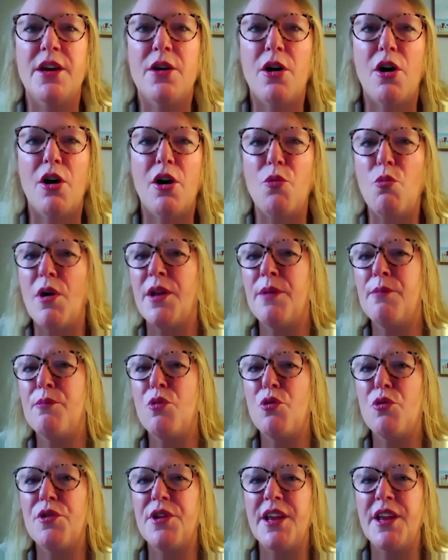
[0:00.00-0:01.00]
On one
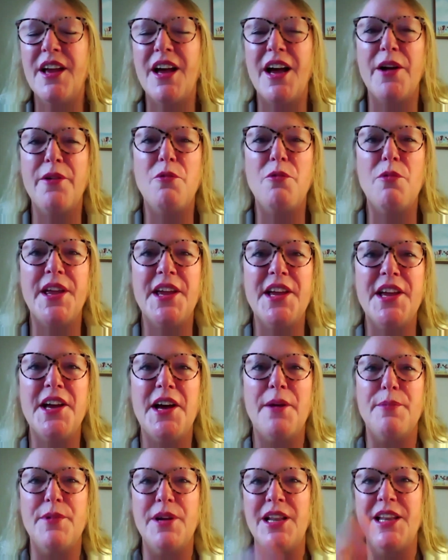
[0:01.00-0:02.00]
morning, I would wake
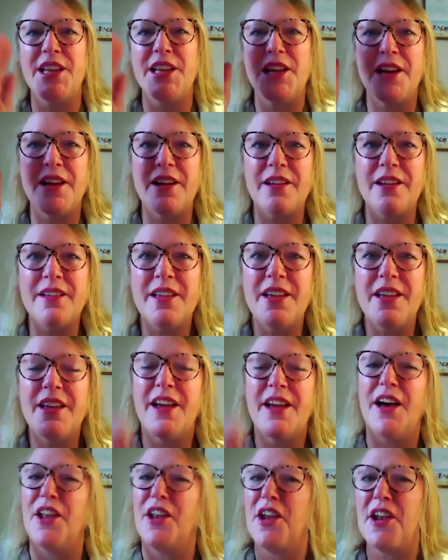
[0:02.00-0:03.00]
up clear.
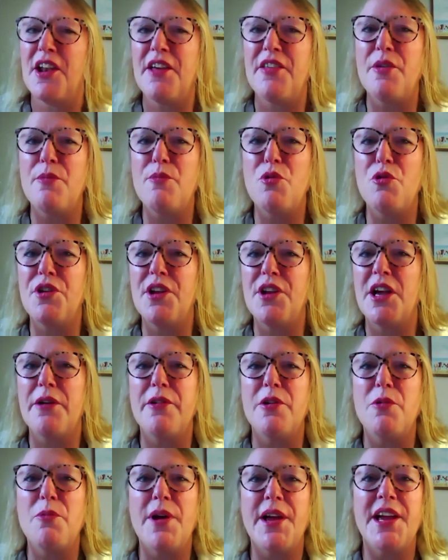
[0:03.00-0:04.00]
And another morning, I
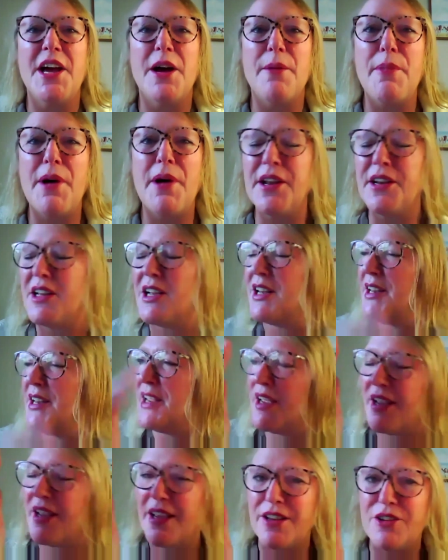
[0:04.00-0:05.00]
would wake up
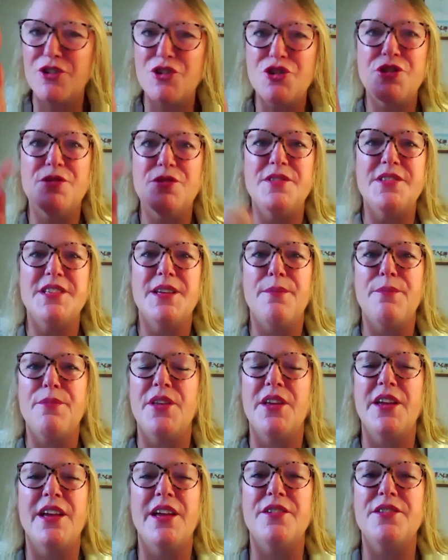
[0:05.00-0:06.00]
unclear and choose
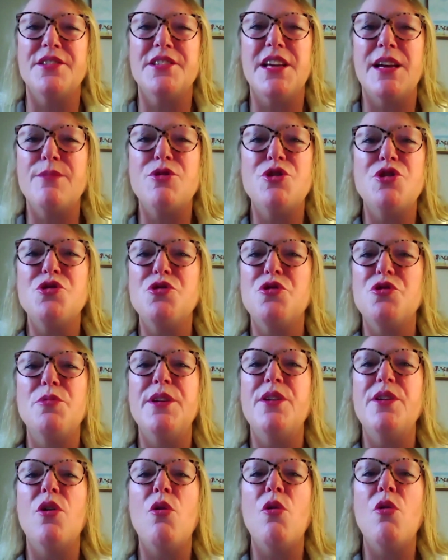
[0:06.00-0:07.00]
something else. I'm sure
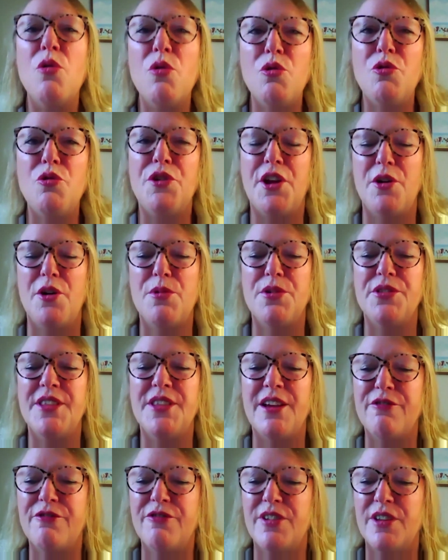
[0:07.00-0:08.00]
we all know what
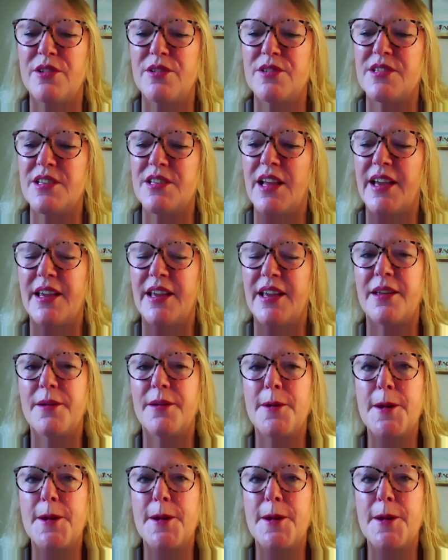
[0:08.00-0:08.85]
that feels like.